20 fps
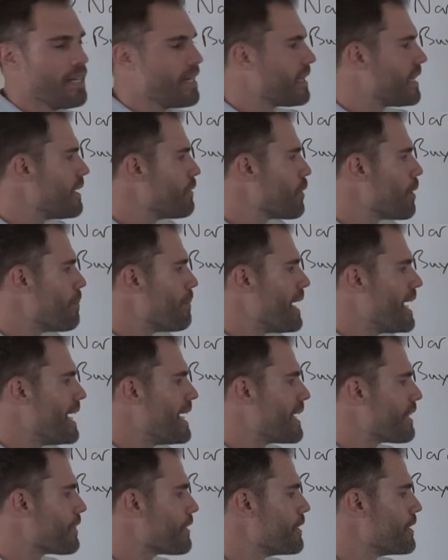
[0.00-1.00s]
They weren't
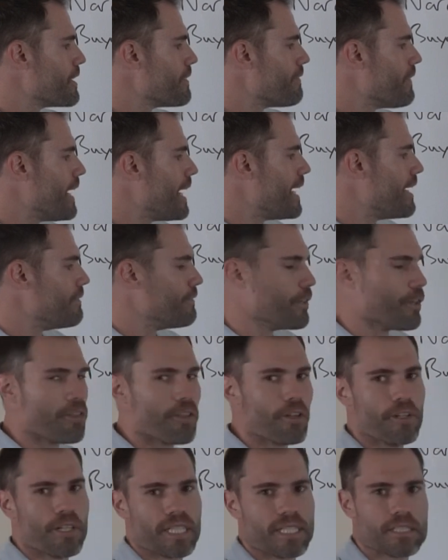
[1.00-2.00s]
buying 35 or
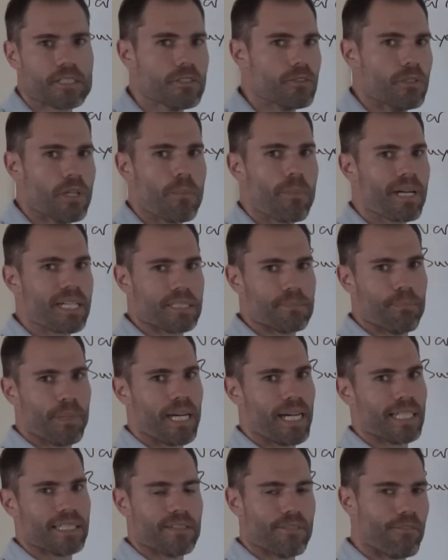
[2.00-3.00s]
32. Nobody's
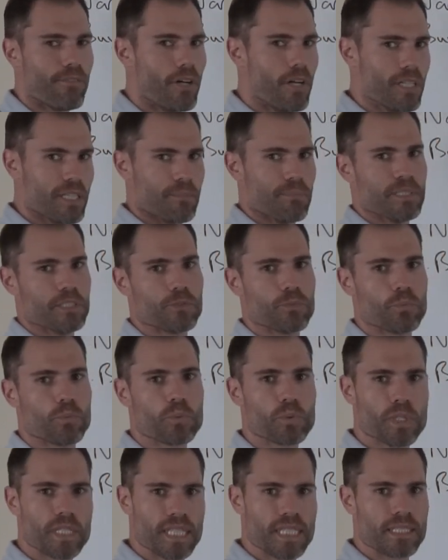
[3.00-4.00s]
buying. The volume is
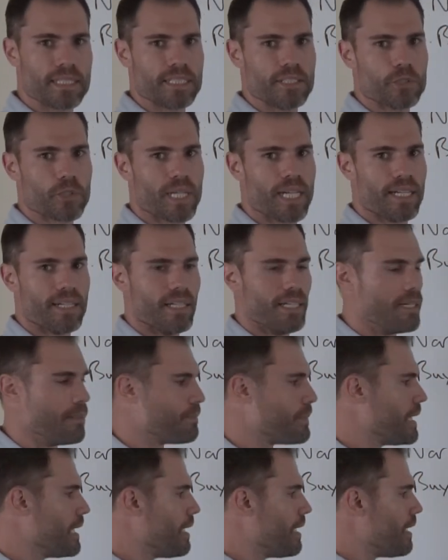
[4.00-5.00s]
really dried up.